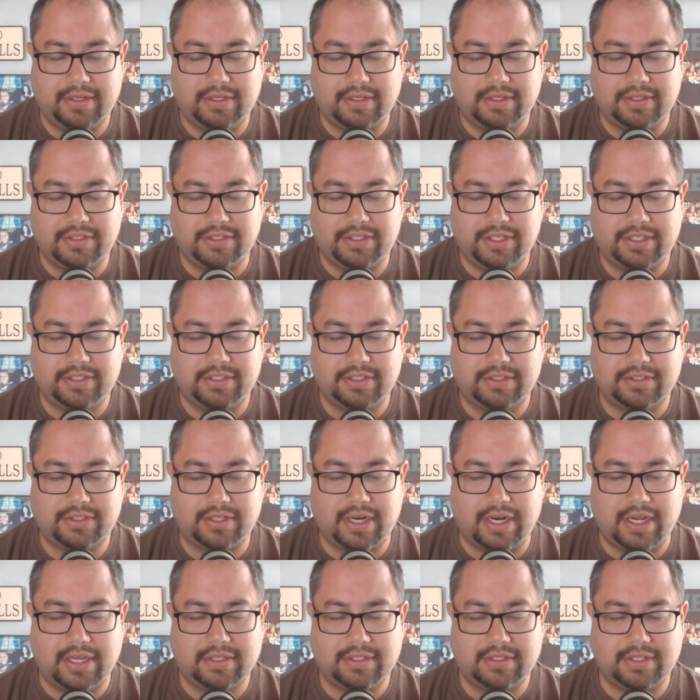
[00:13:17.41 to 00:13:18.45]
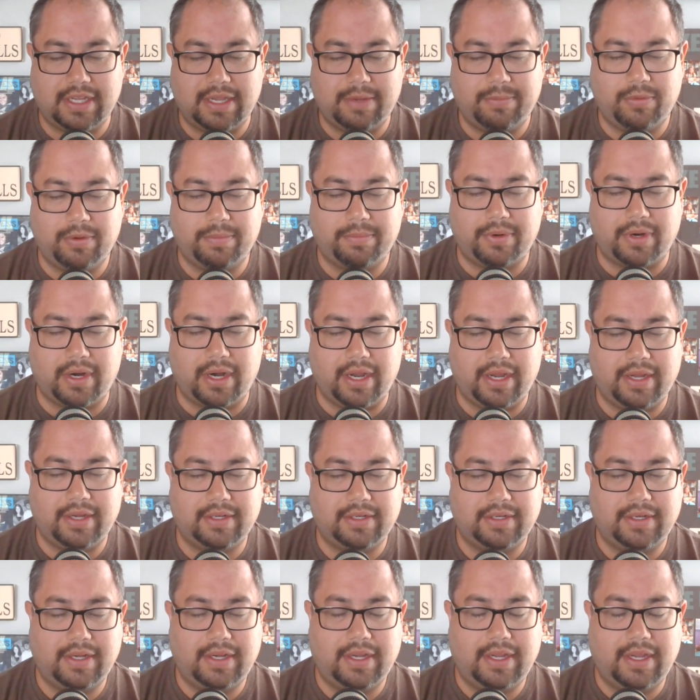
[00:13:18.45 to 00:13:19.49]
In Jesus Christ's name we pray.
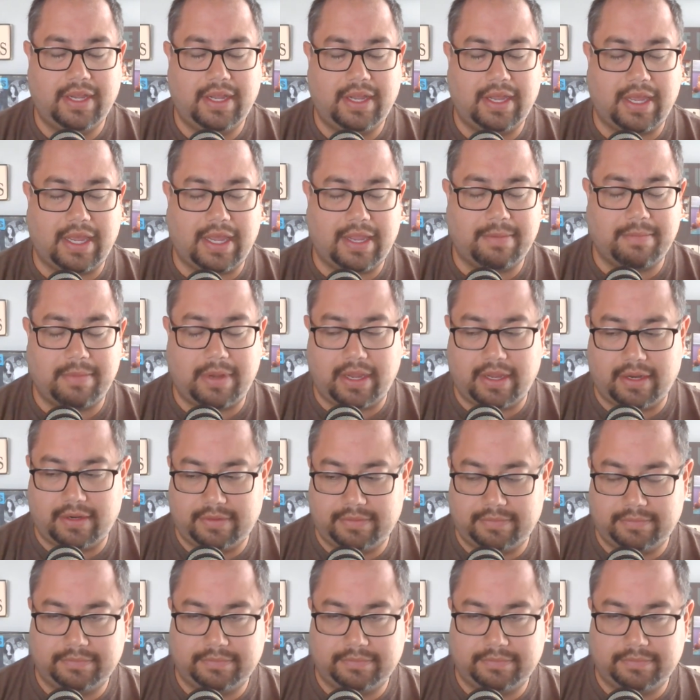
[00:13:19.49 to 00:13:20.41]
Amen.